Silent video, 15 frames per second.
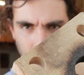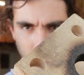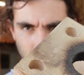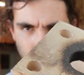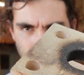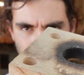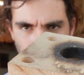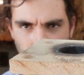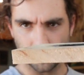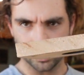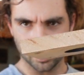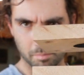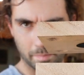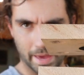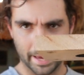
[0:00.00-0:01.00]
And then I was going
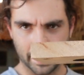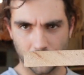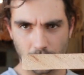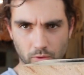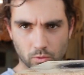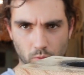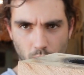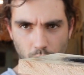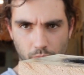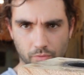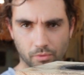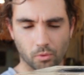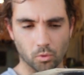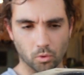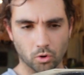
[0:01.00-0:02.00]
to peg all
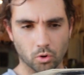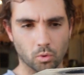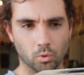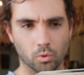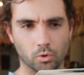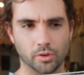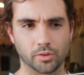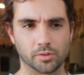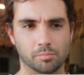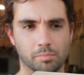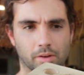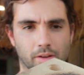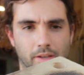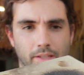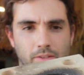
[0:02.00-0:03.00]
four corners,
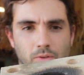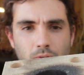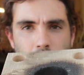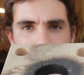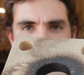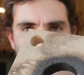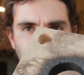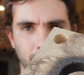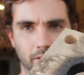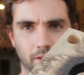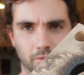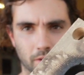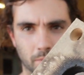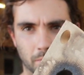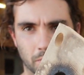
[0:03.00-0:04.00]
but it sort of held
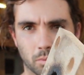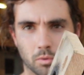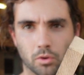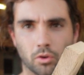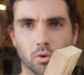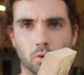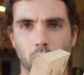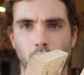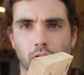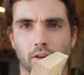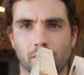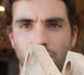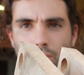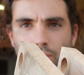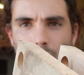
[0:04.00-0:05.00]
itself up with the one corner, and
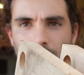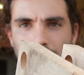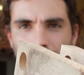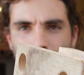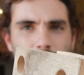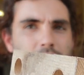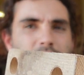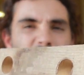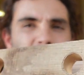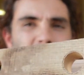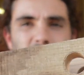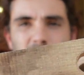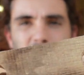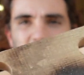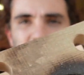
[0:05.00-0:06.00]
I thought actually this
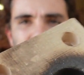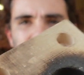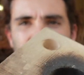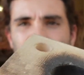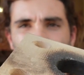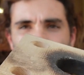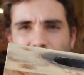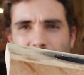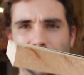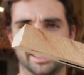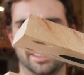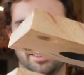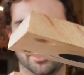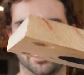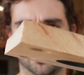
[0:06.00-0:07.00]
is really ugly
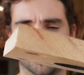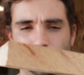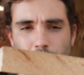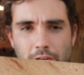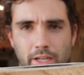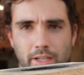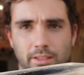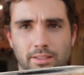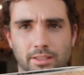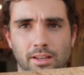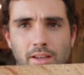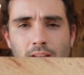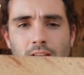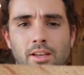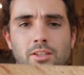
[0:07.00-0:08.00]
as an object,
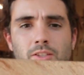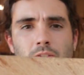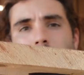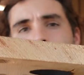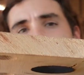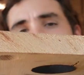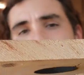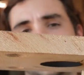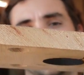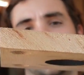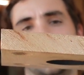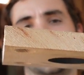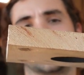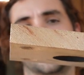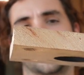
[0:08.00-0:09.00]
and I didn't
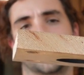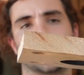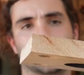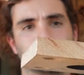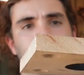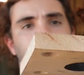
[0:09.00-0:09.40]
like it.